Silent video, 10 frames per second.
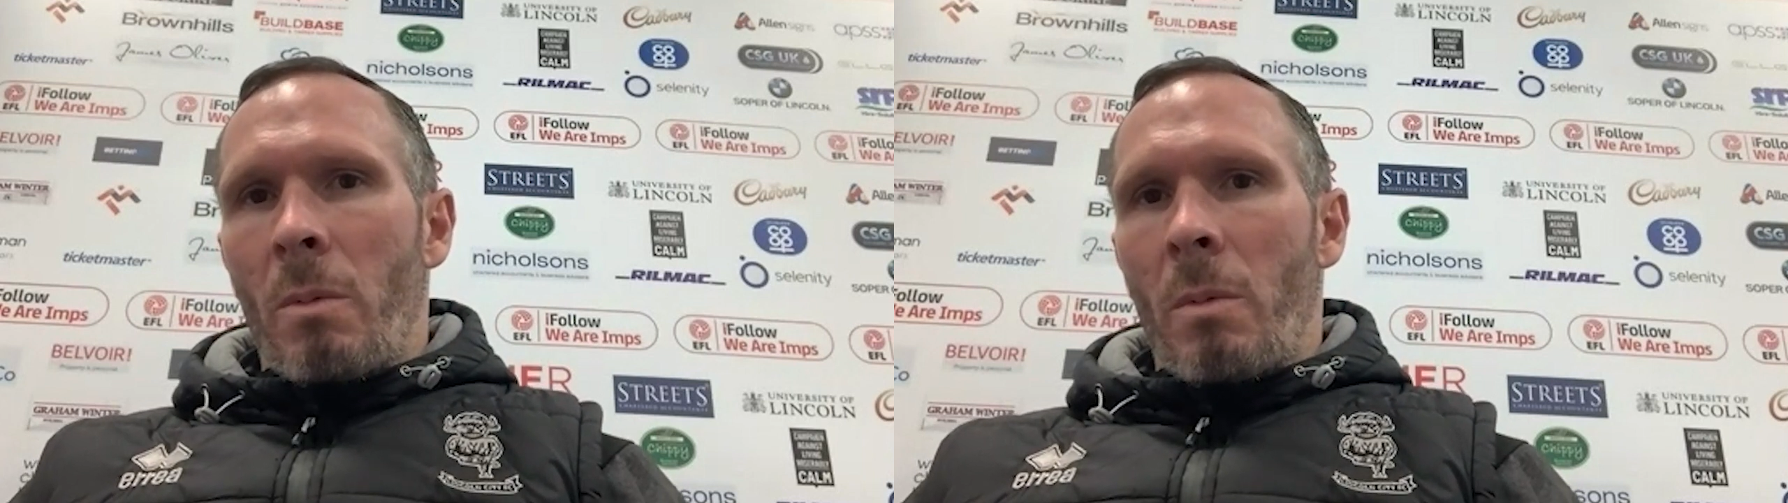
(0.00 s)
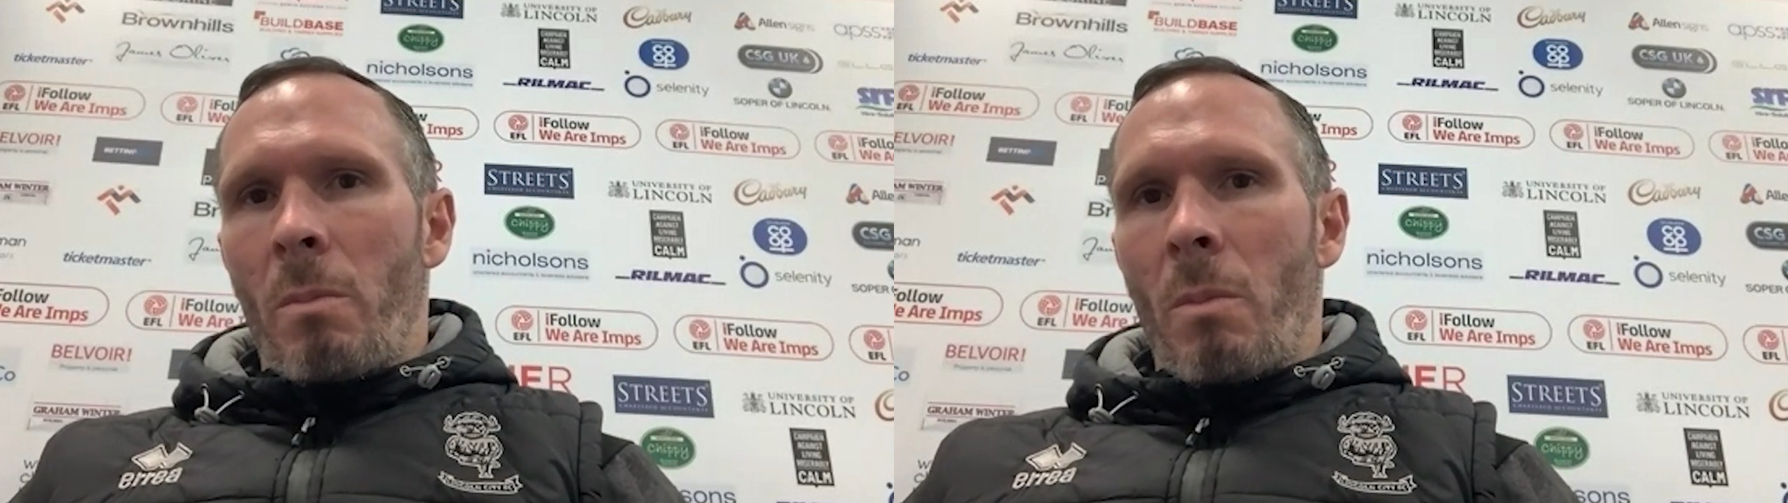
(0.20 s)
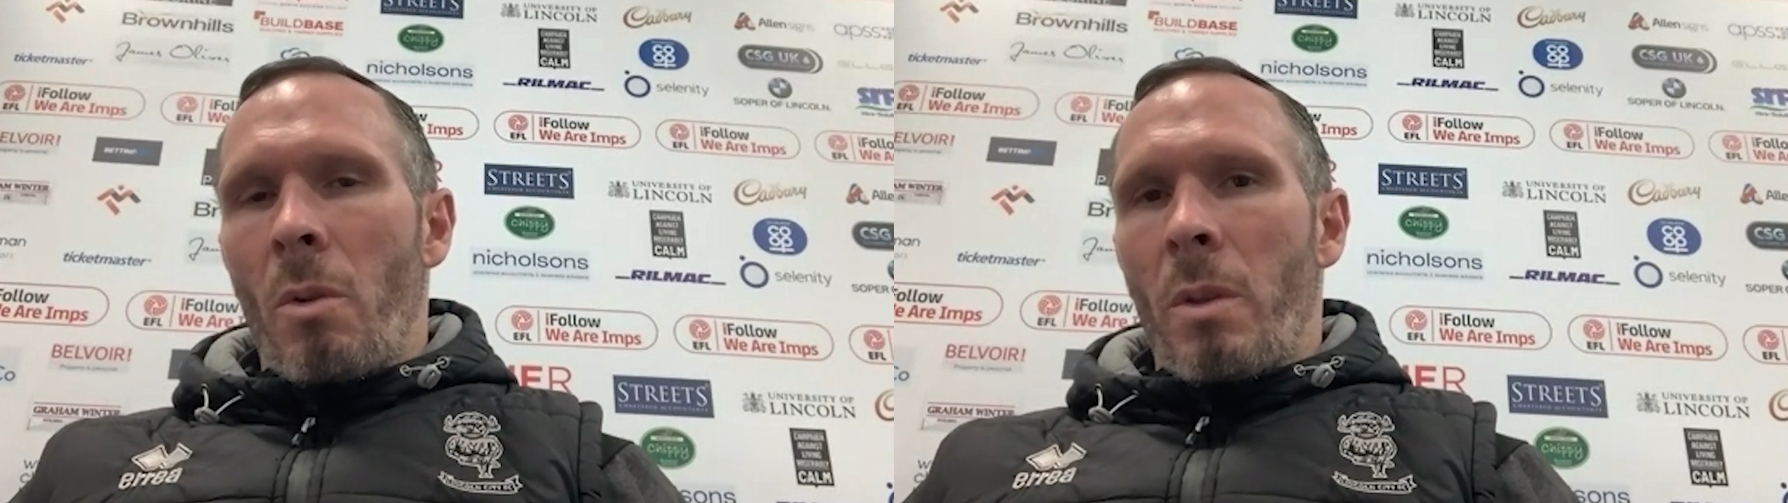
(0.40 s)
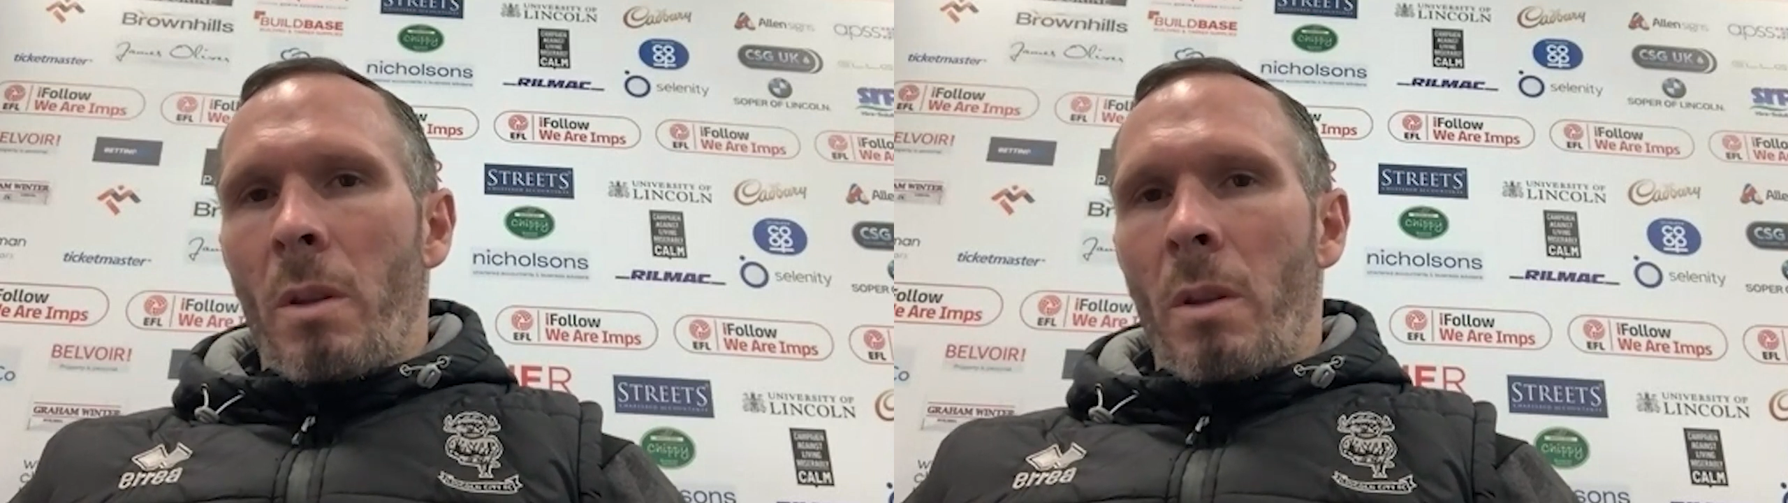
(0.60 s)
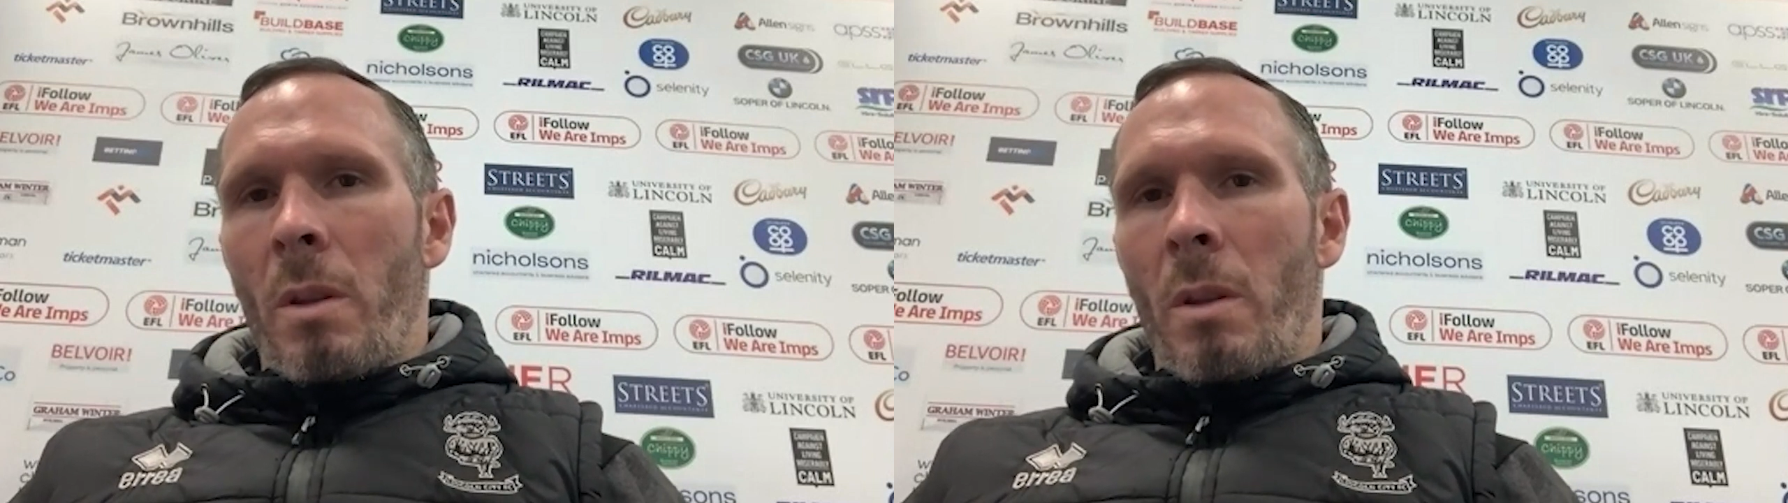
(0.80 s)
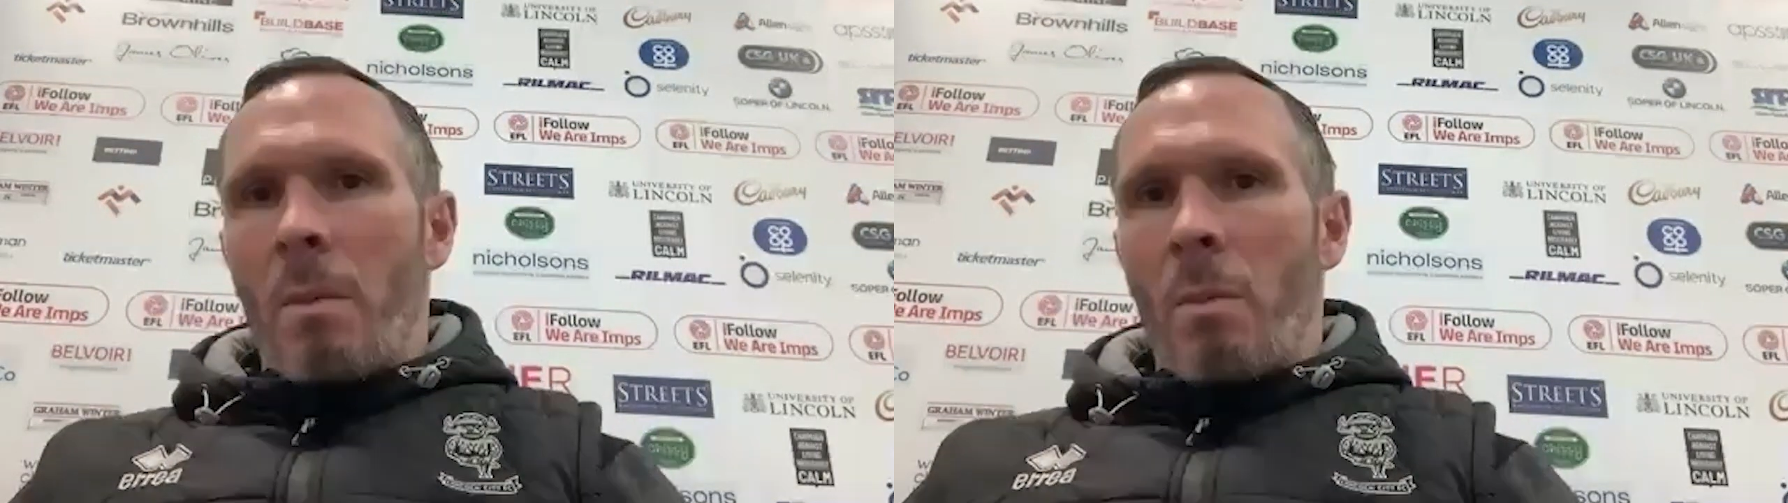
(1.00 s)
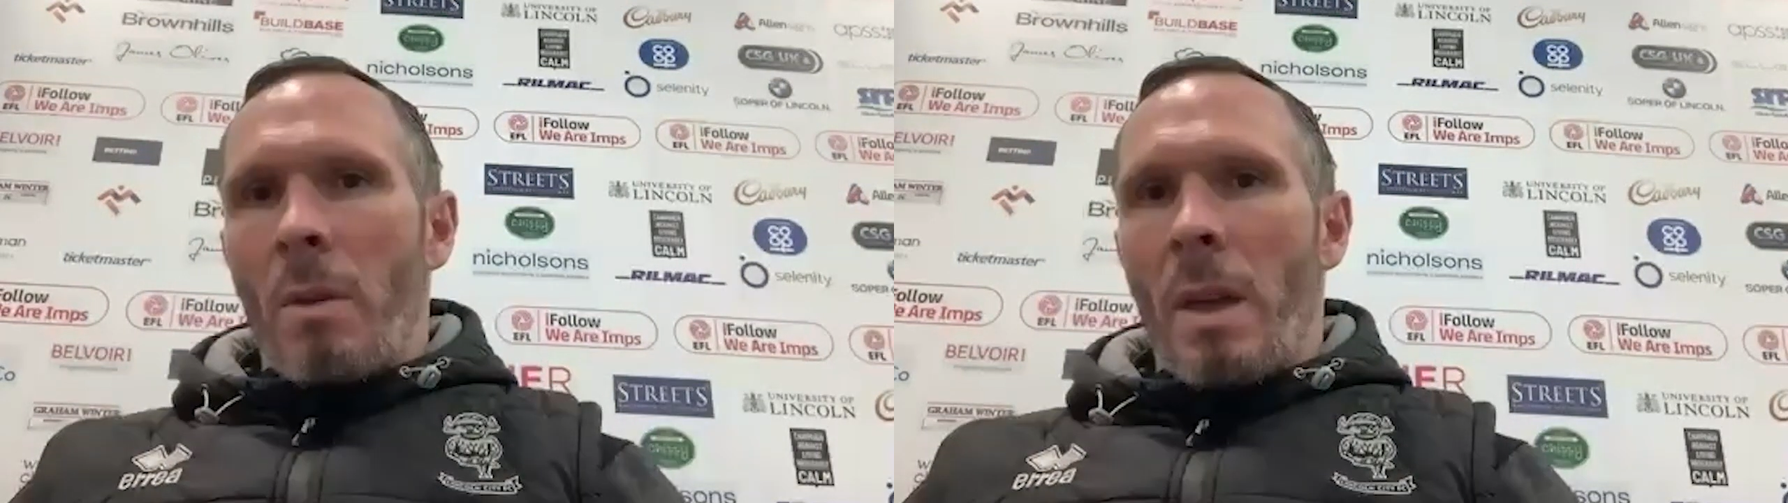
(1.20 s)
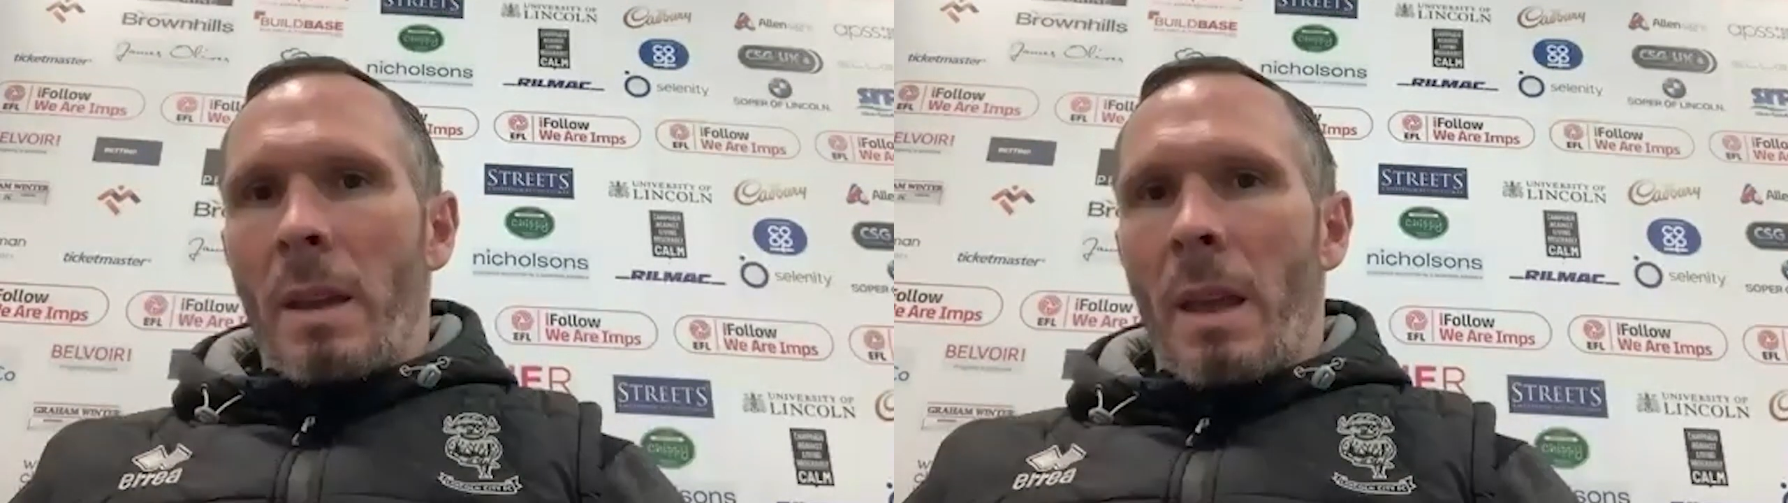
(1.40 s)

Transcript: we're more than aware of what they're